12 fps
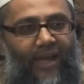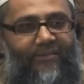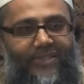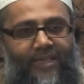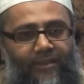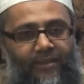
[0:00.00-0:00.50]
I have
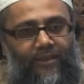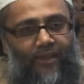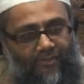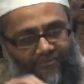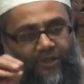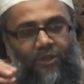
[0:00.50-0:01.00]
seen
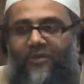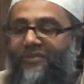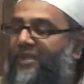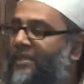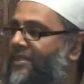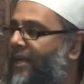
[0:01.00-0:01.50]
a few
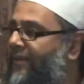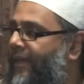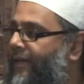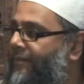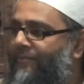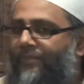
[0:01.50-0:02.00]
things like
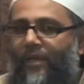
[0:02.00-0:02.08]
that.